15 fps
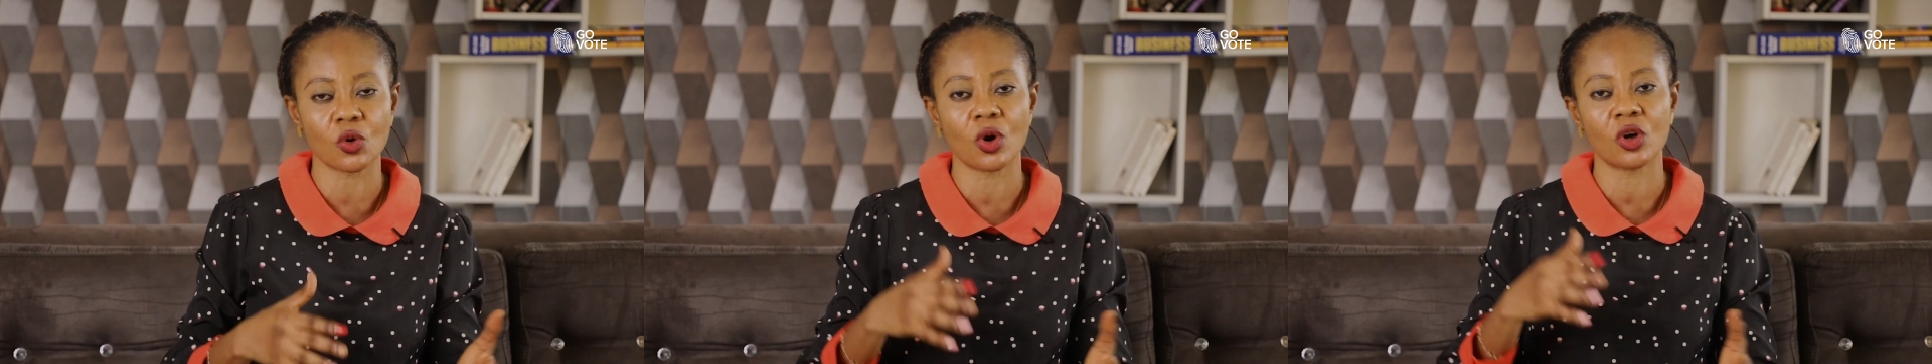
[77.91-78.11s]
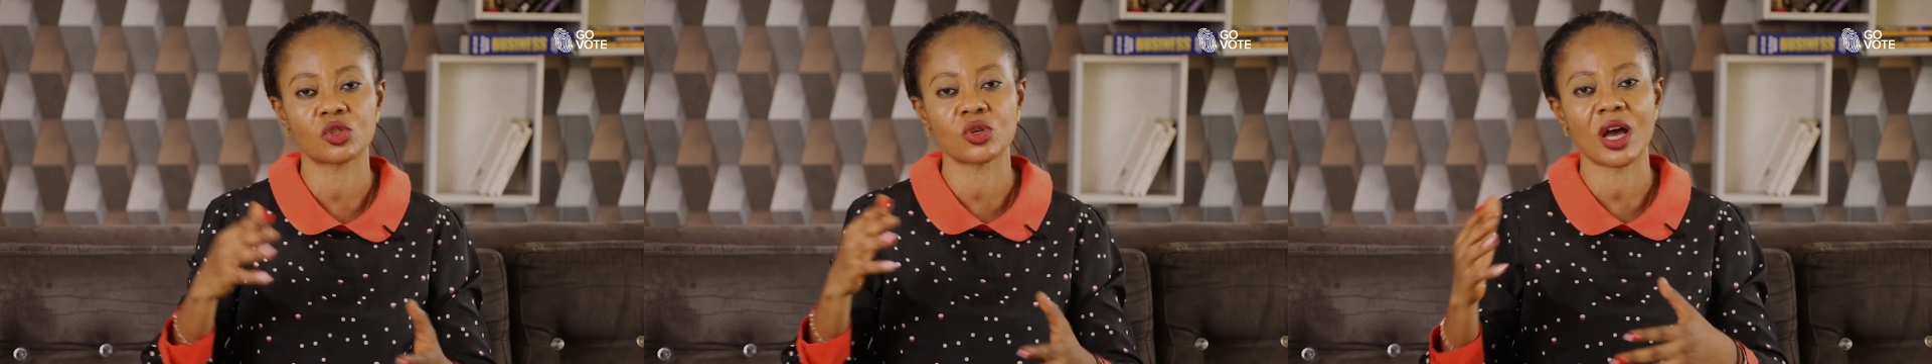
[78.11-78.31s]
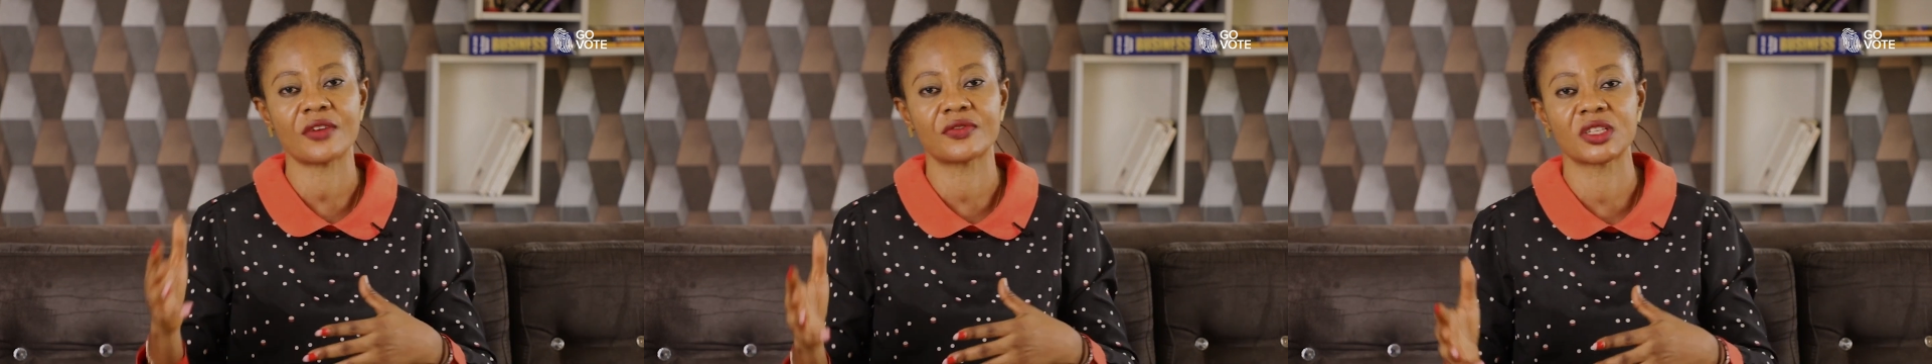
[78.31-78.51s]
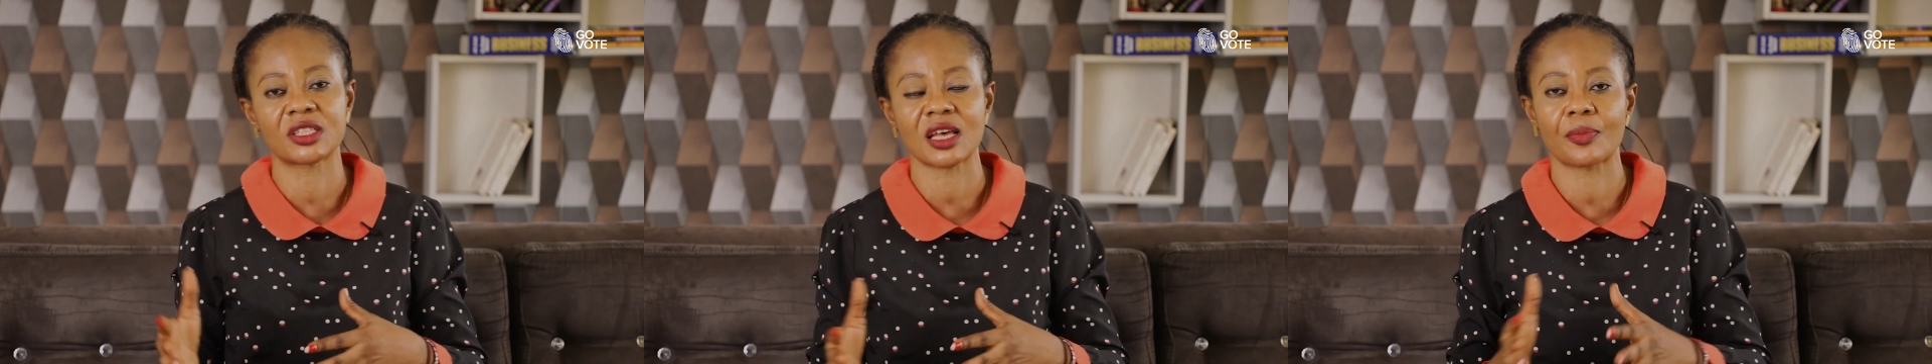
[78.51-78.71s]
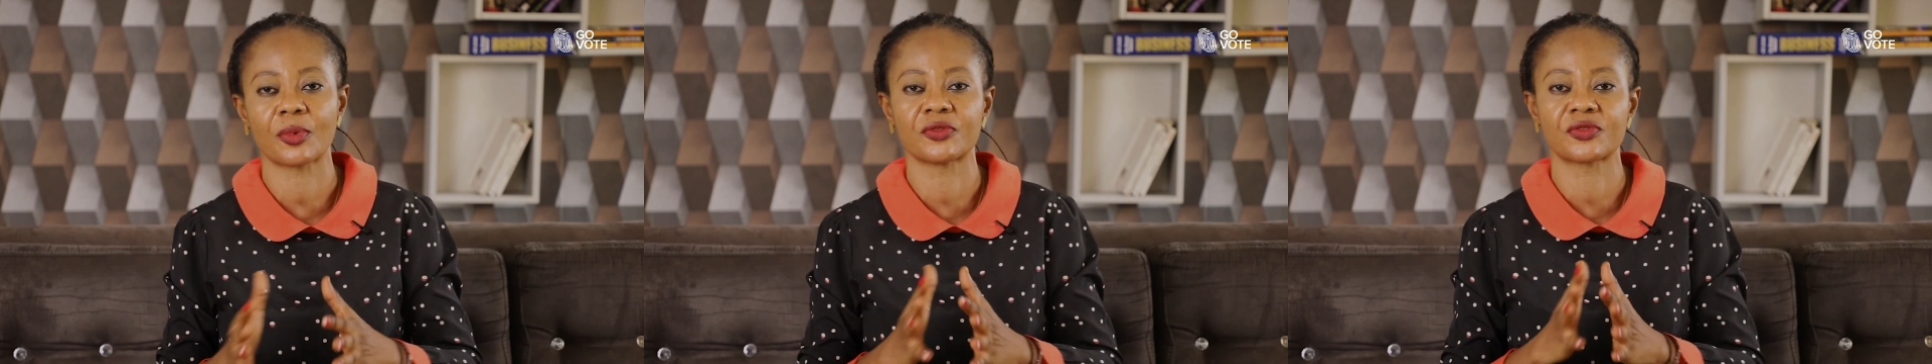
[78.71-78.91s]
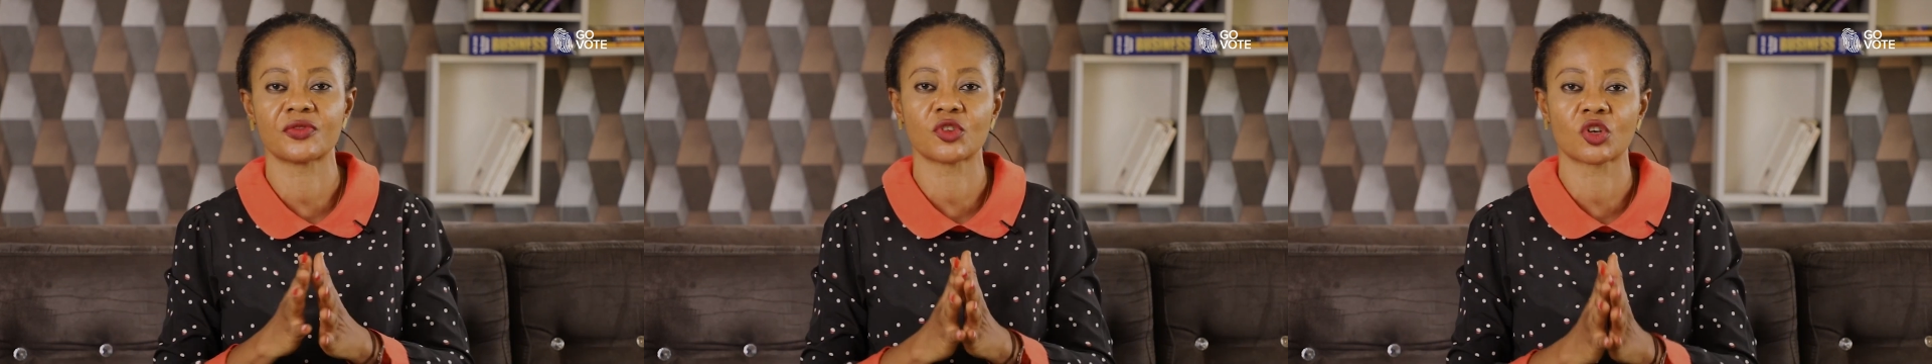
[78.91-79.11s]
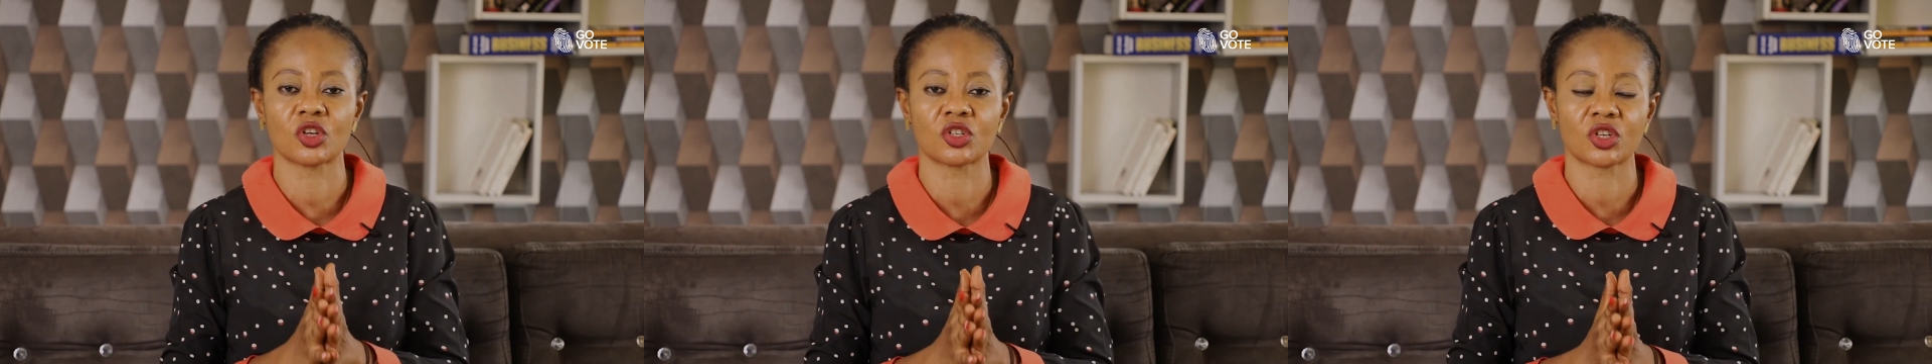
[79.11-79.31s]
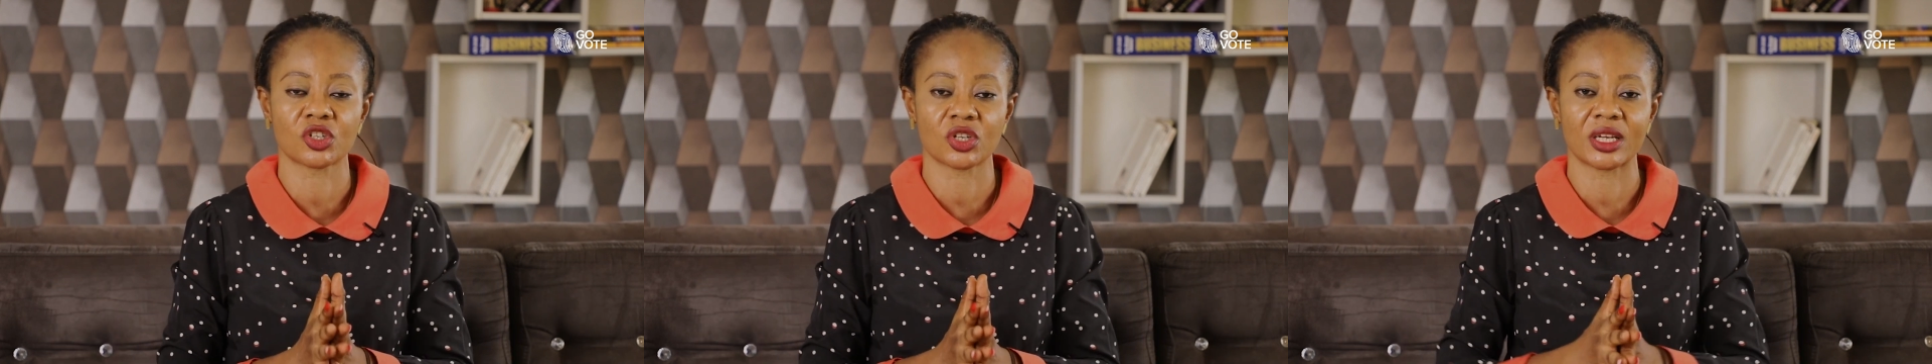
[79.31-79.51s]
we also have the type of civic
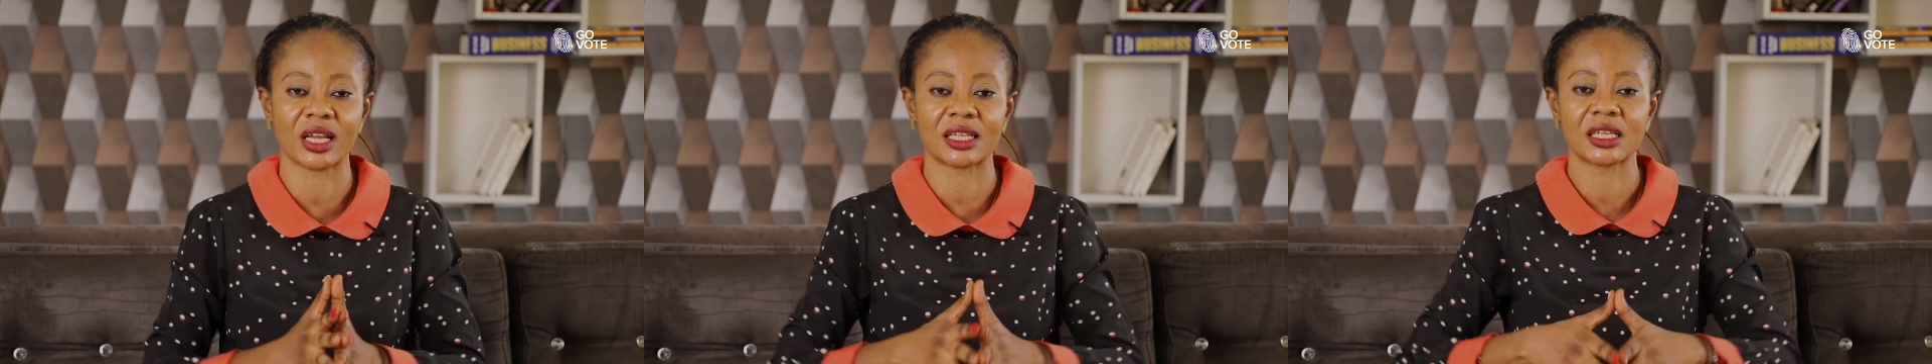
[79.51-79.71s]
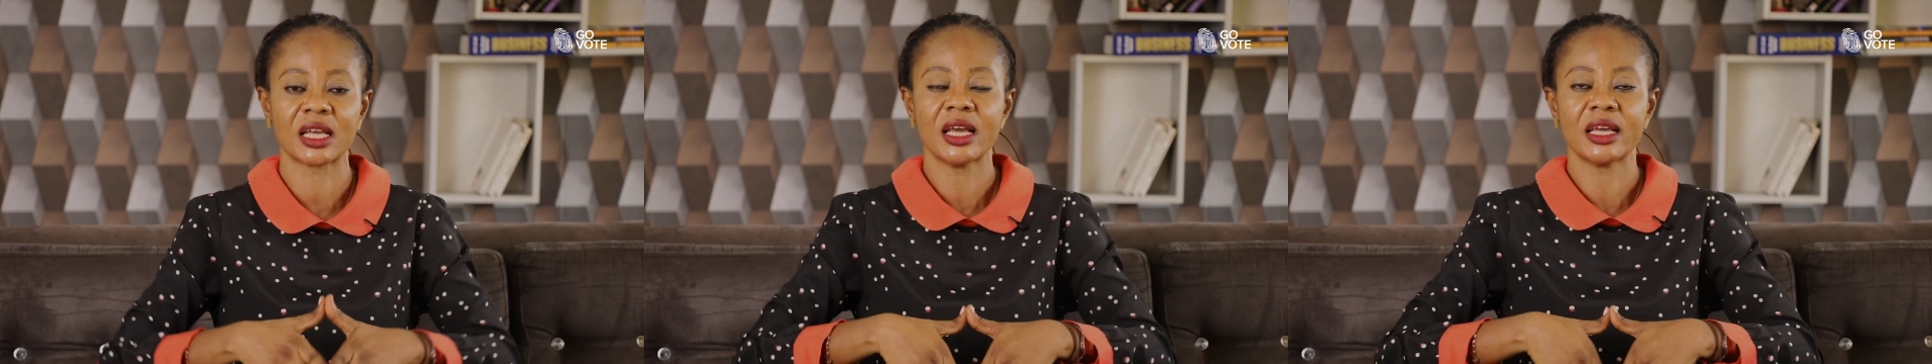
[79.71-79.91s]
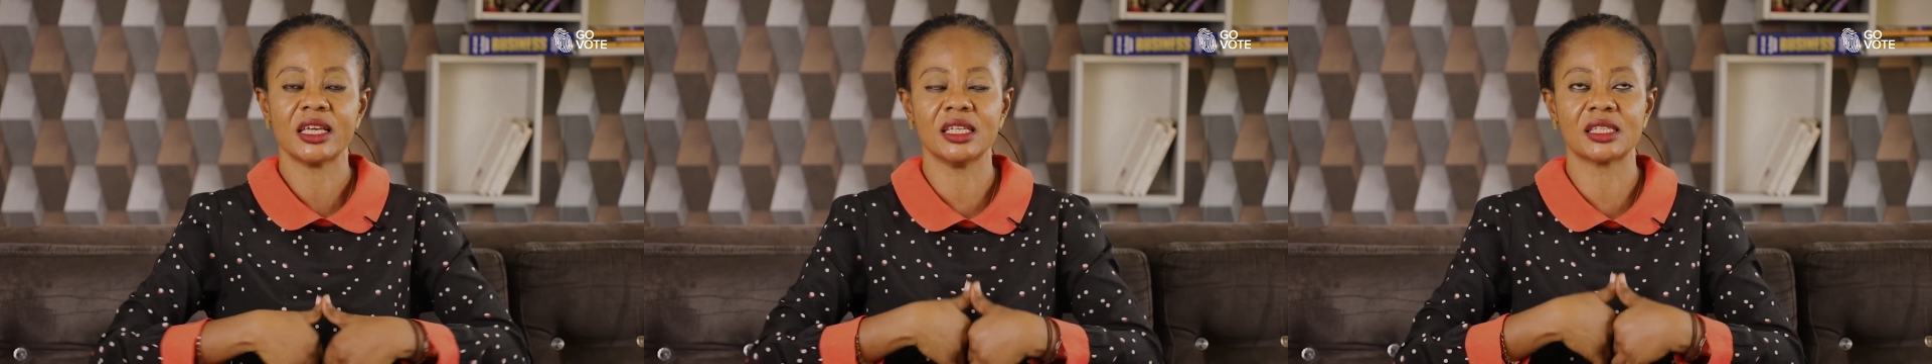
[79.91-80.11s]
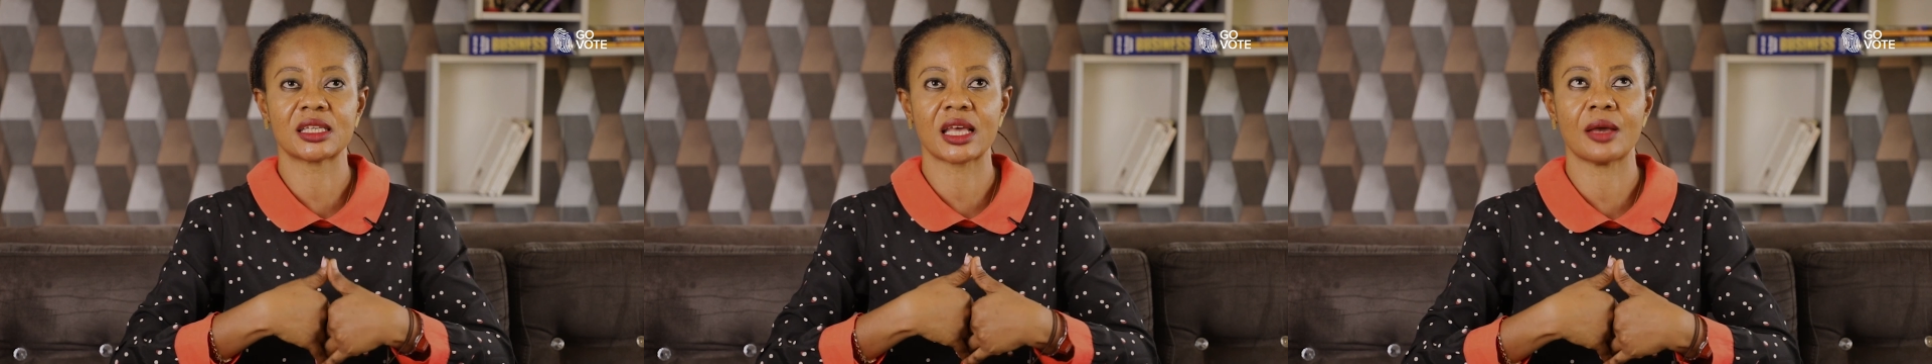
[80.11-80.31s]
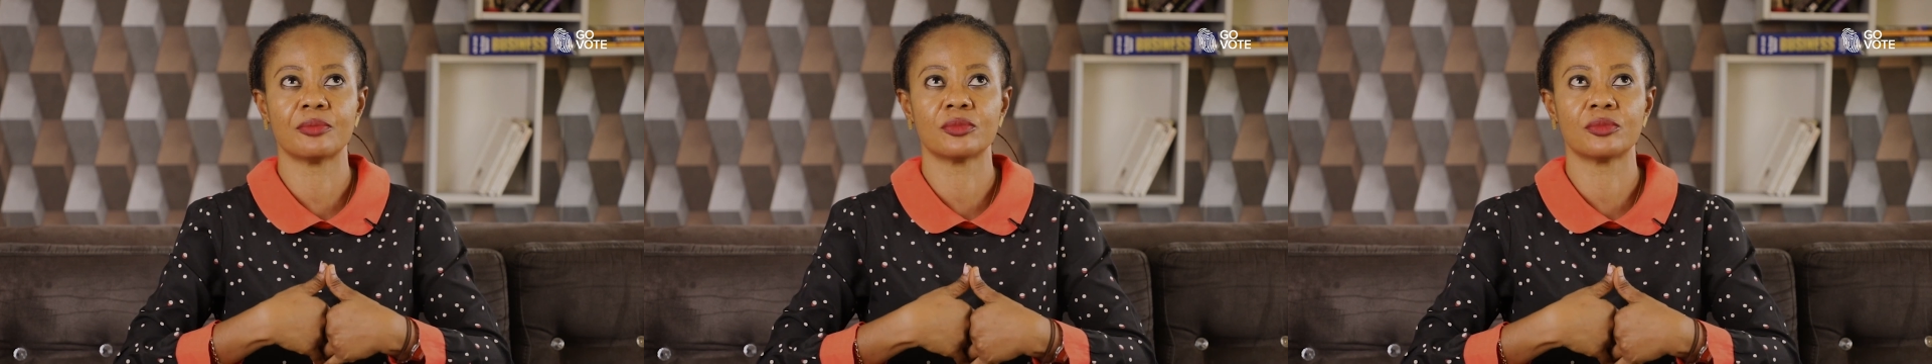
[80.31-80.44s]
education that is